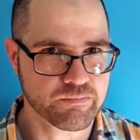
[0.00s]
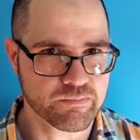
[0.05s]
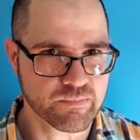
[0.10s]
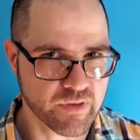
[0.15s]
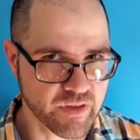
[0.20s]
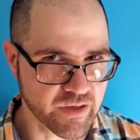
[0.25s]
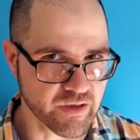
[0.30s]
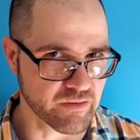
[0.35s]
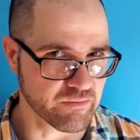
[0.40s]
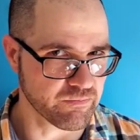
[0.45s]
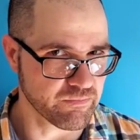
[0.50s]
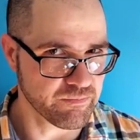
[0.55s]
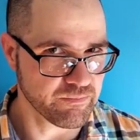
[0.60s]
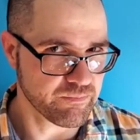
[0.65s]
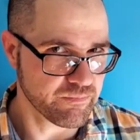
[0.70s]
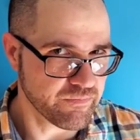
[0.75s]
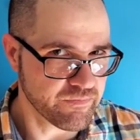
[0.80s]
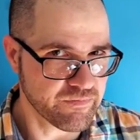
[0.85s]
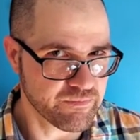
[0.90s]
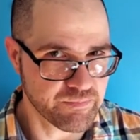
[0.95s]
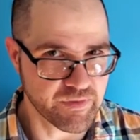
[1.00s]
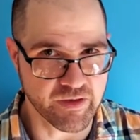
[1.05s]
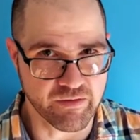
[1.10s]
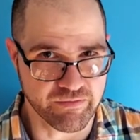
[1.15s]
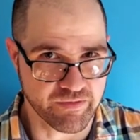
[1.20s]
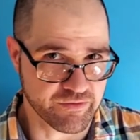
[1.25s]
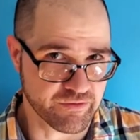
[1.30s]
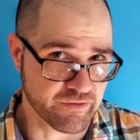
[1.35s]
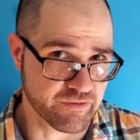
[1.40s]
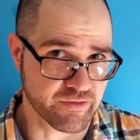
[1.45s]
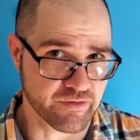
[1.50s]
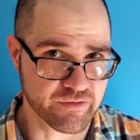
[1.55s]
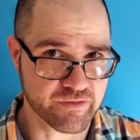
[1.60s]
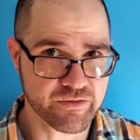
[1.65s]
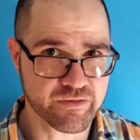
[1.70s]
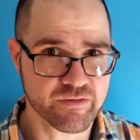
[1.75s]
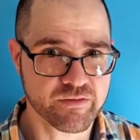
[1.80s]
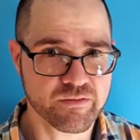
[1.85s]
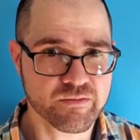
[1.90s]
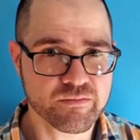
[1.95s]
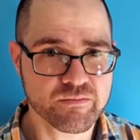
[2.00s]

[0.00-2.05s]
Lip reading: they're physicists.